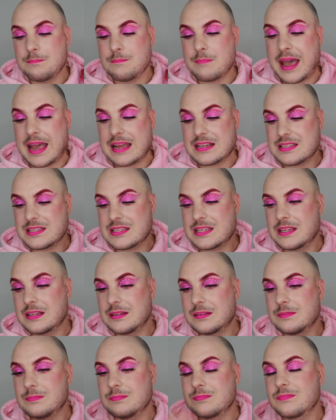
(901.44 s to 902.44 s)
matte
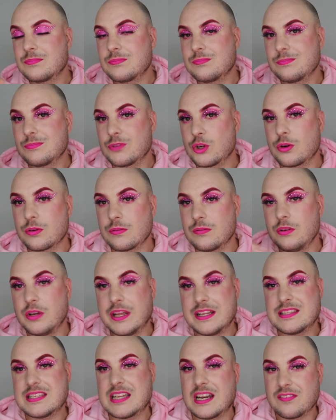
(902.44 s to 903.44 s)

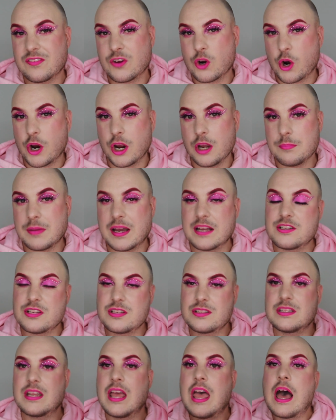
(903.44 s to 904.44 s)
instead of chrome.
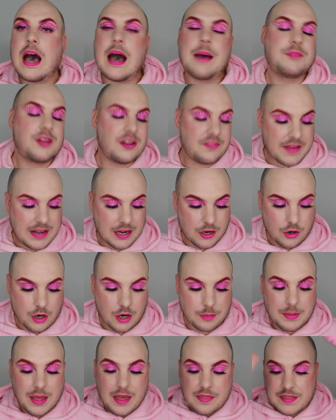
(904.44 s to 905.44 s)
I'm not a fan of
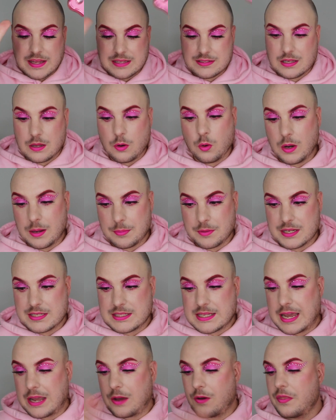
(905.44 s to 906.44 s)
chrome. That's all I'm gonna
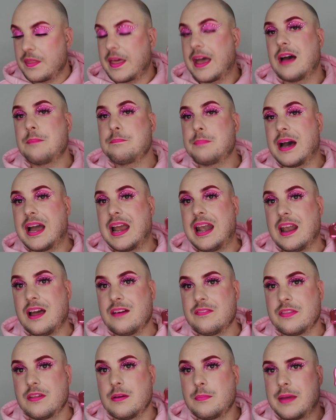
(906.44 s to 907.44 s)
say on that, but I
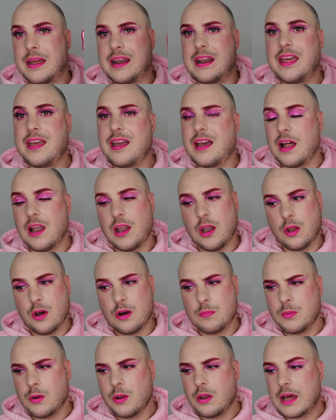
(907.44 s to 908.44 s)
love them and they're a
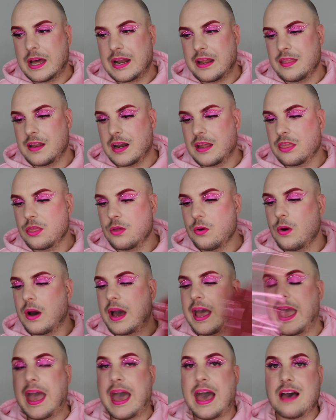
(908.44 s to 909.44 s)
lot more lighter than I thought.
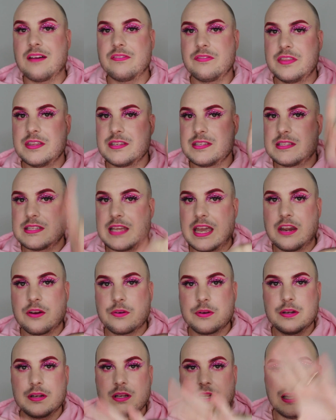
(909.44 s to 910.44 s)
I have the
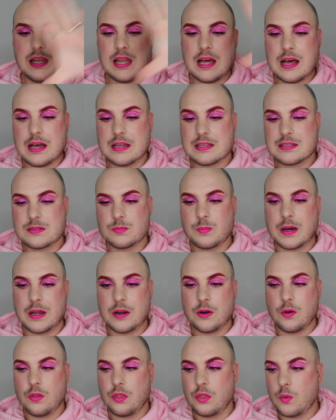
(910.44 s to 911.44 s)
sacred glass
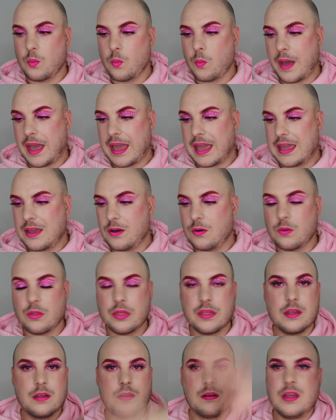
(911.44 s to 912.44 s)
one on the way, or
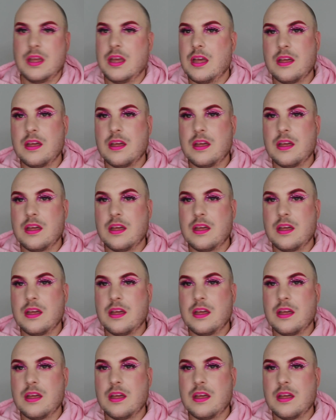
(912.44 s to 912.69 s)
the